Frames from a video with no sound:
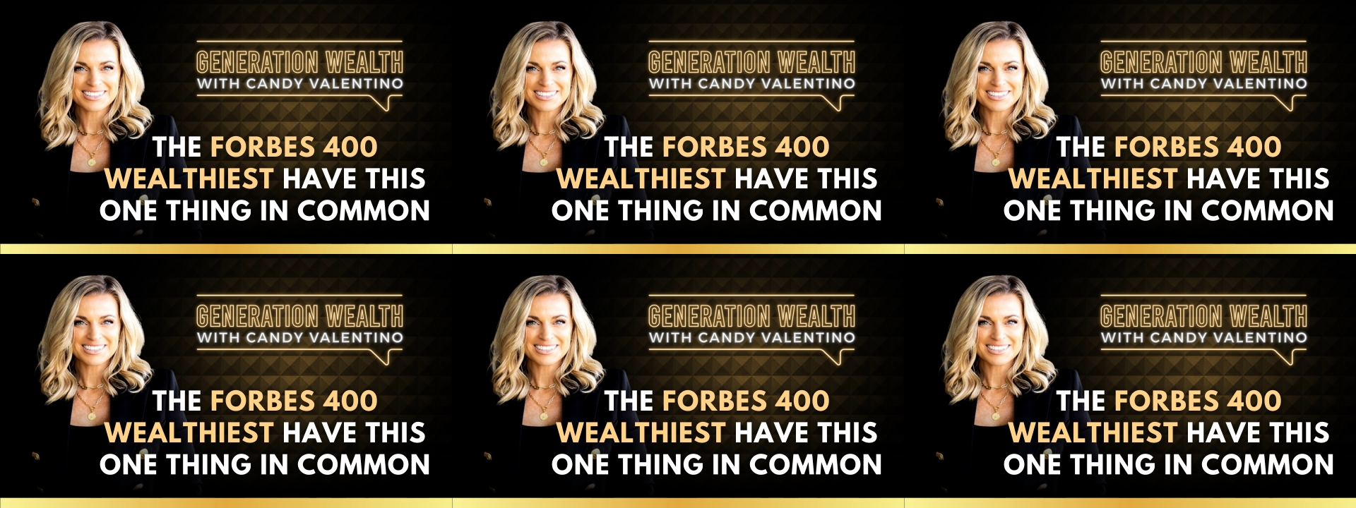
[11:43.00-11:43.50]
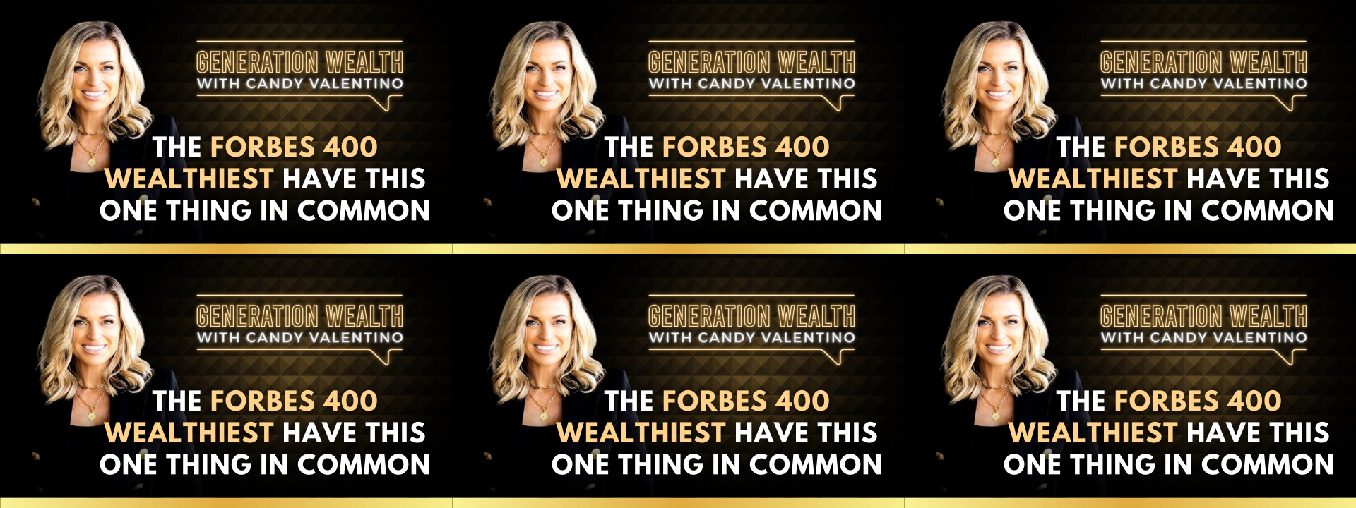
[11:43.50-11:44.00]

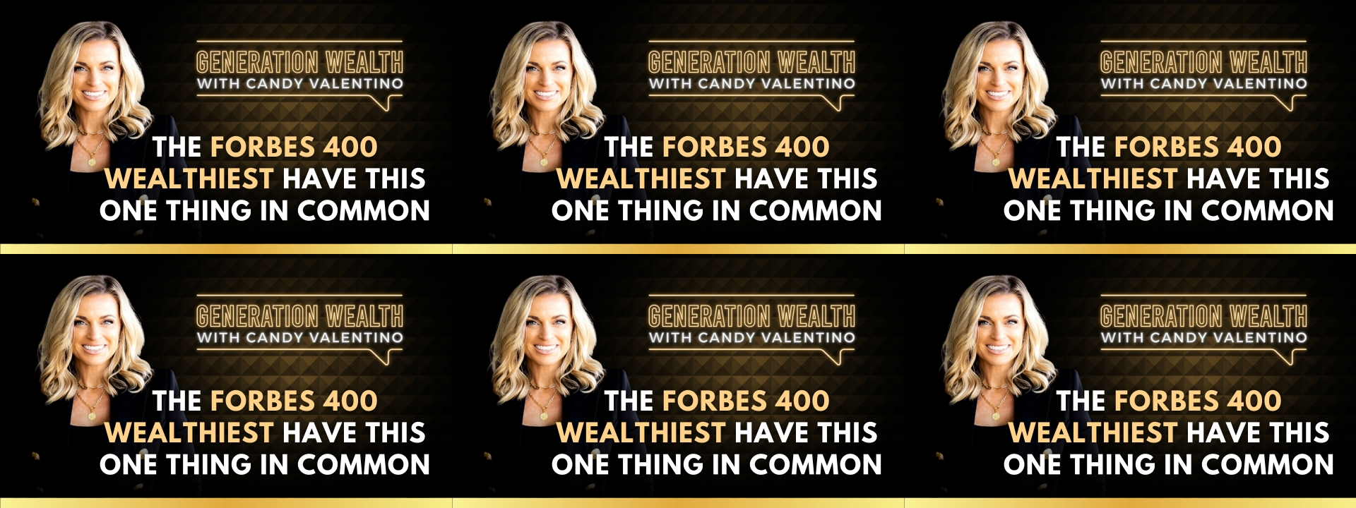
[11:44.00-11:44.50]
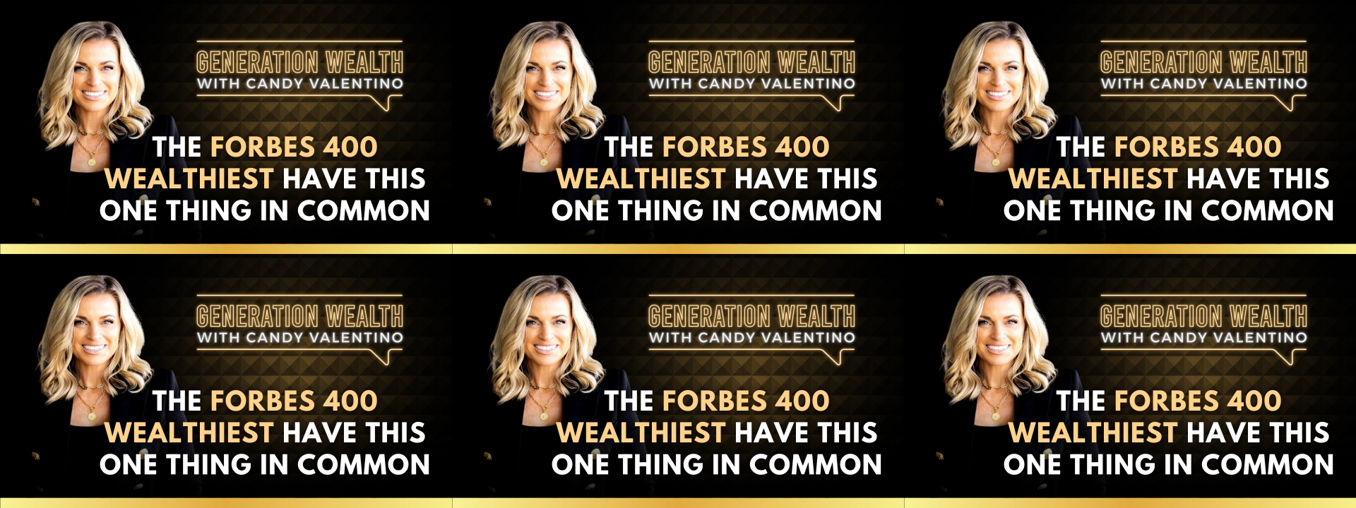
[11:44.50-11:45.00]

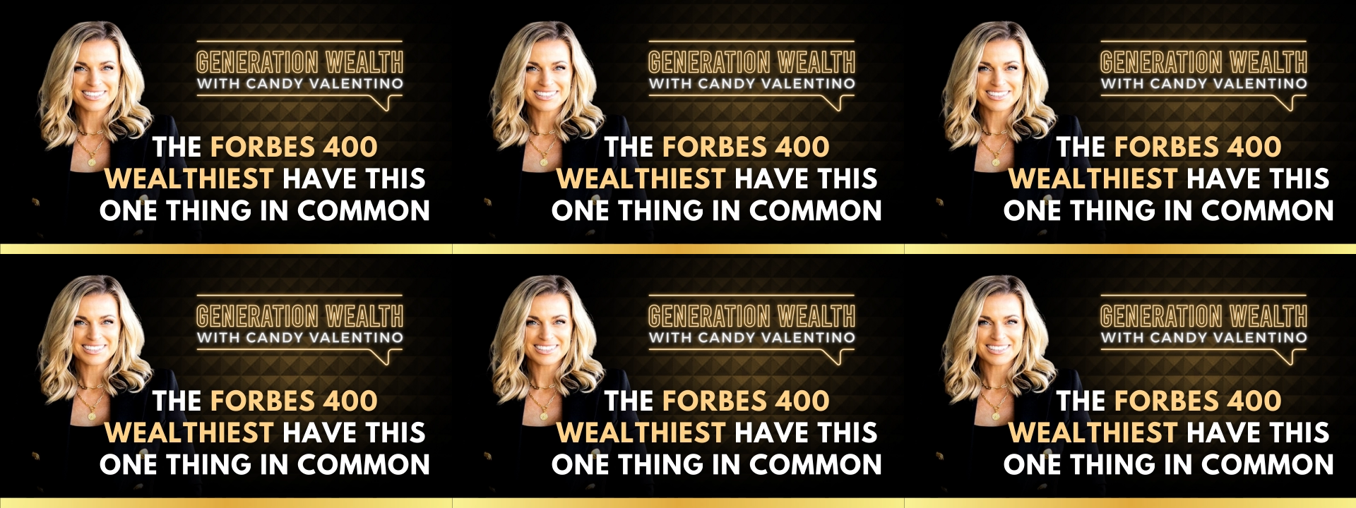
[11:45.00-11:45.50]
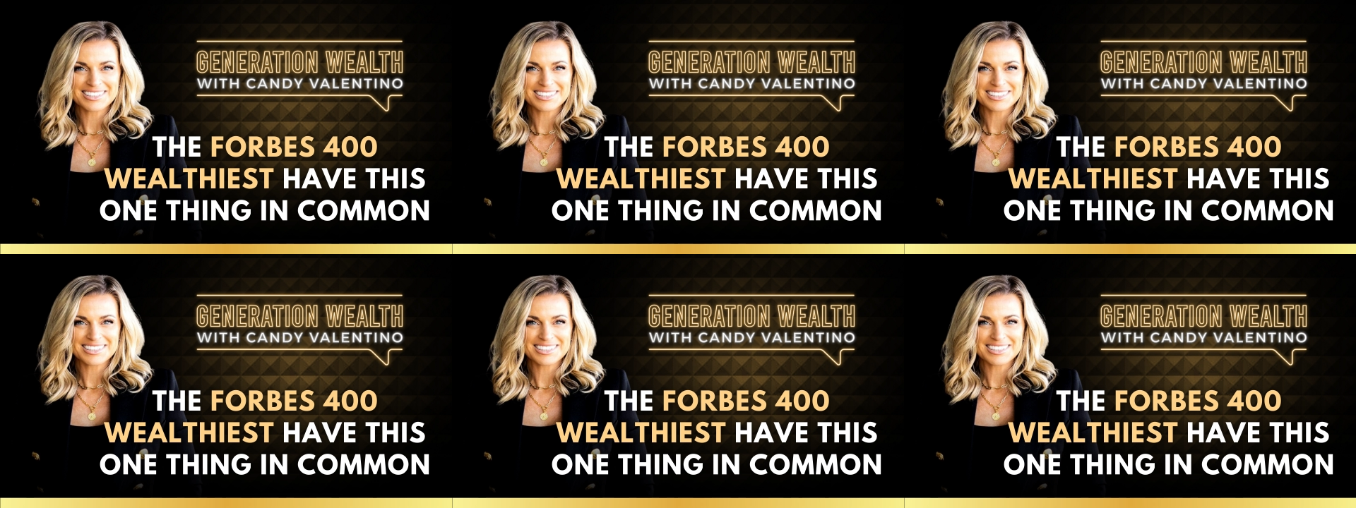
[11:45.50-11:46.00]

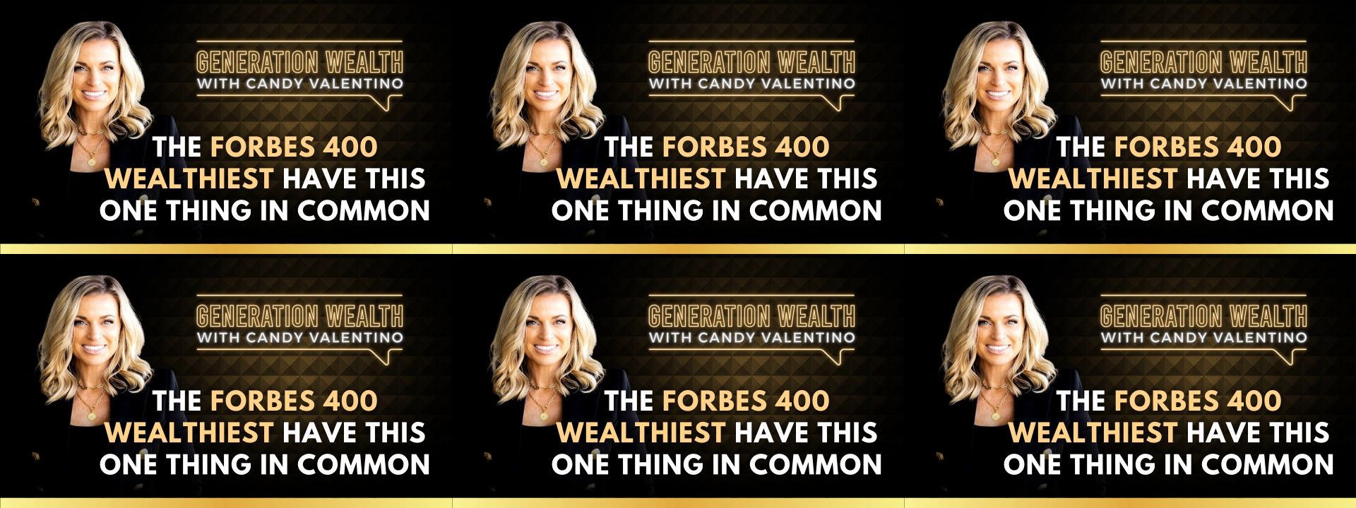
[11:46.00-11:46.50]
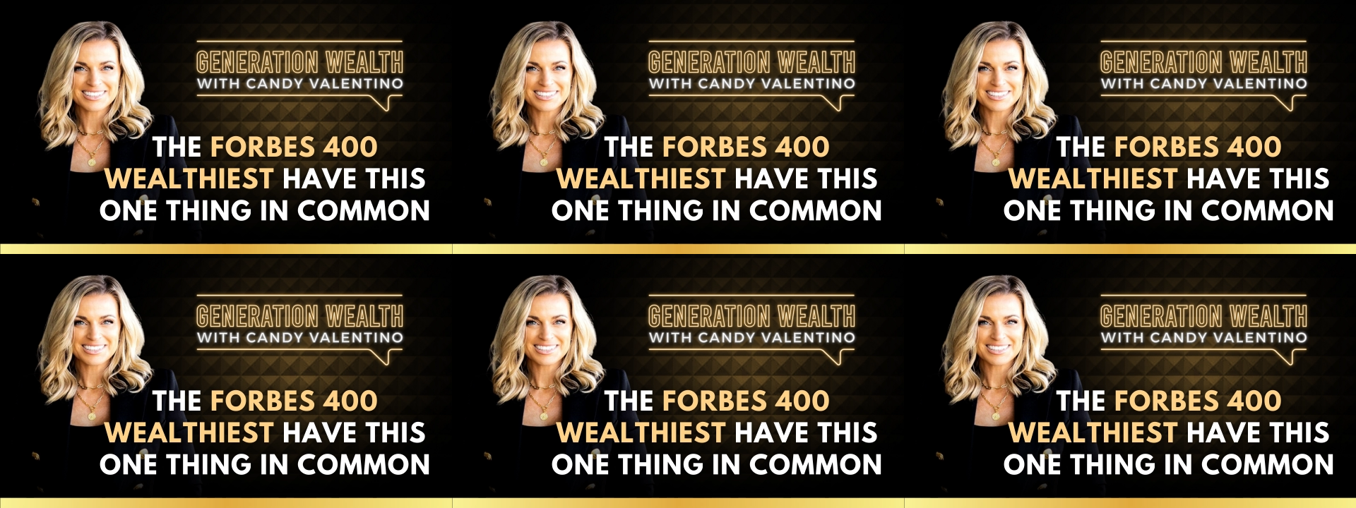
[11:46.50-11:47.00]

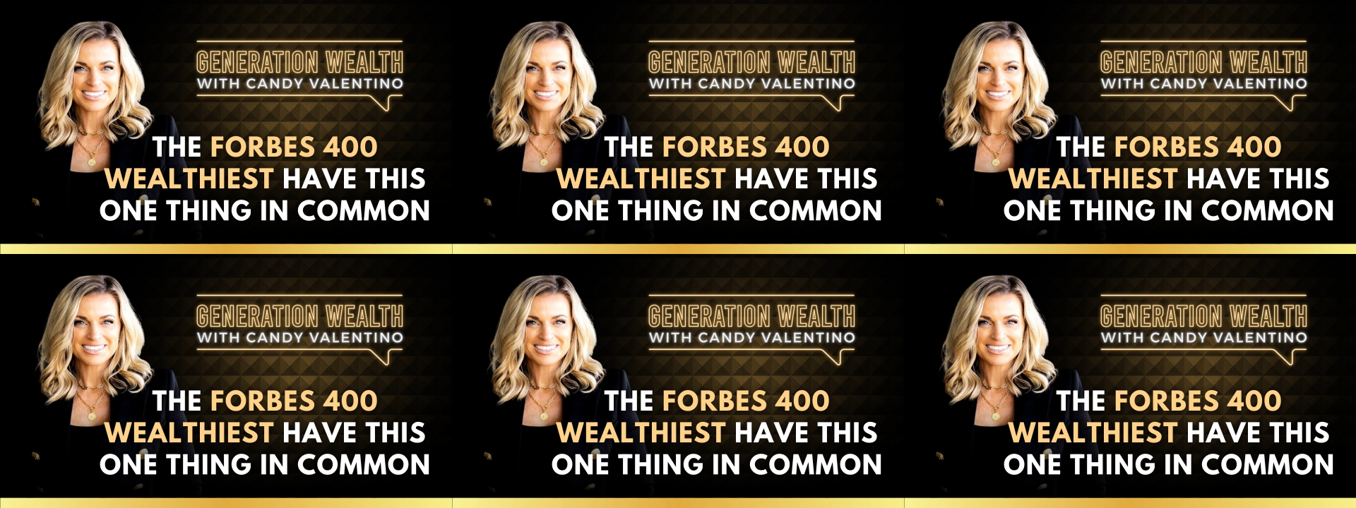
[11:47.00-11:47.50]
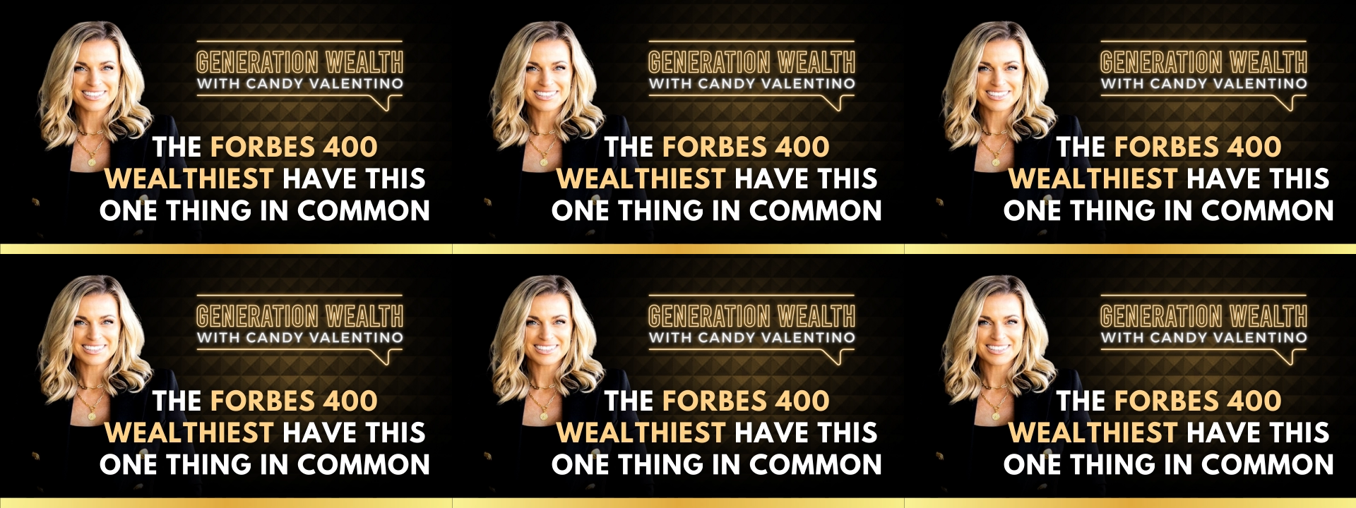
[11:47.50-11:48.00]

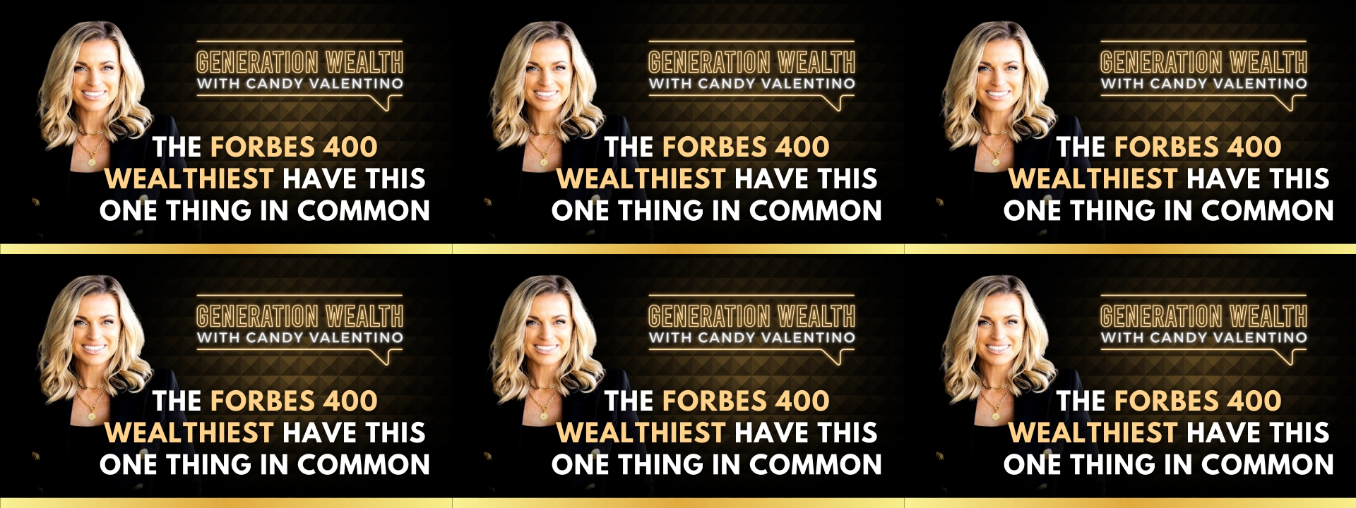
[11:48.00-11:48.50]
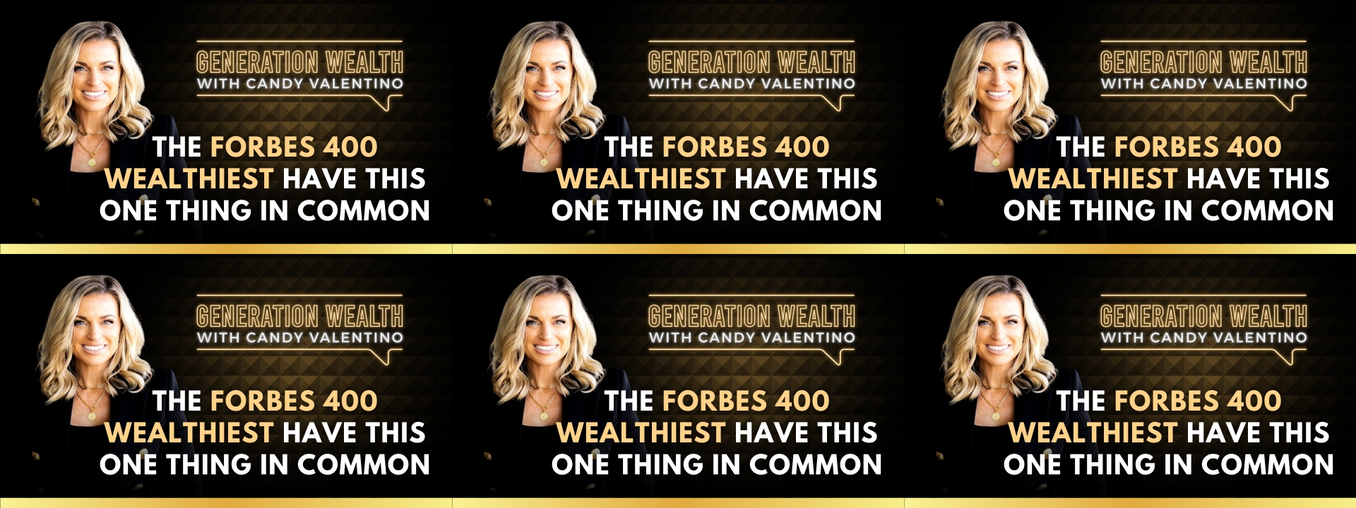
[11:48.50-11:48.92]
This is a still picture; no speech is visible.